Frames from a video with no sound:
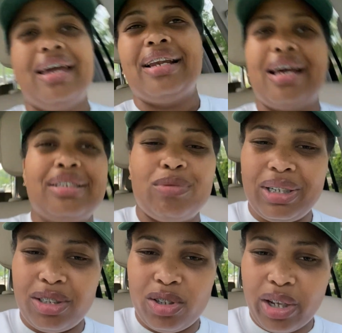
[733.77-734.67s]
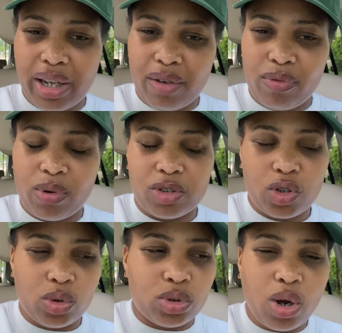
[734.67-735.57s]
That's what he's looking for.
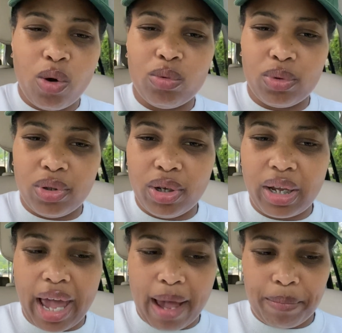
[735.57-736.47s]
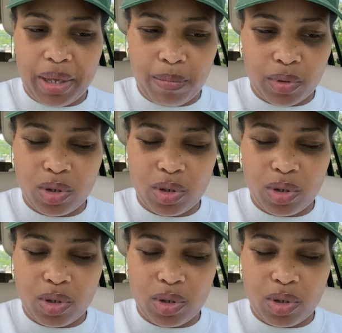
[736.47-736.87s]
So don't look at people.